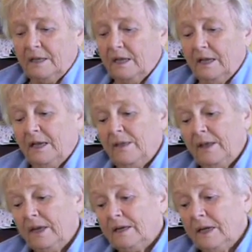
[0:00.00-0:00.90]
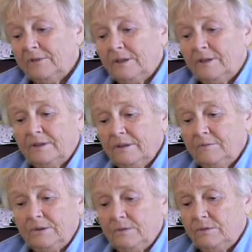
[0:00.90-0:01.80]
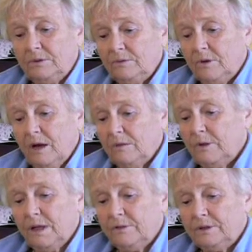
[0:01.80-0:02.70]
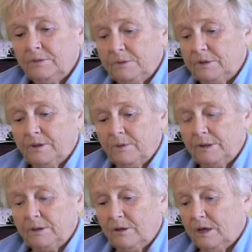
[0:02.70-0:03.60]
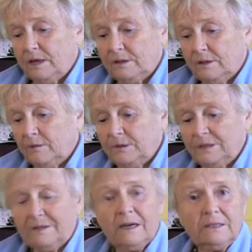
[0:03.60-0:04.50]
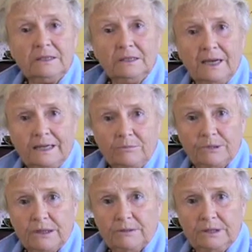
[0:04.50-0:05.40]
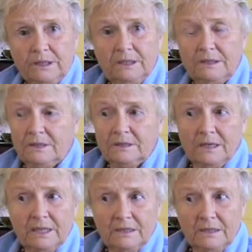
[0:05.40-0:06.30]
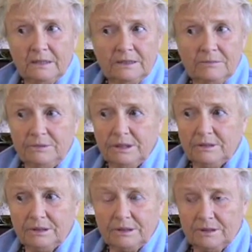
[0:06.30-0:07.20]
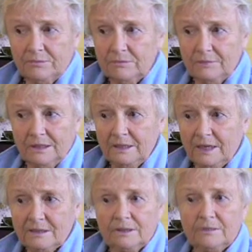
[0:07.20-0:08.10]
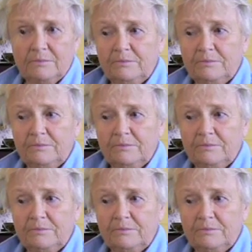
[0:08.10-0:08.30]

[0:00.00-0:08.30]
and then at the same while this was going on, we started a library, and it started because I asked the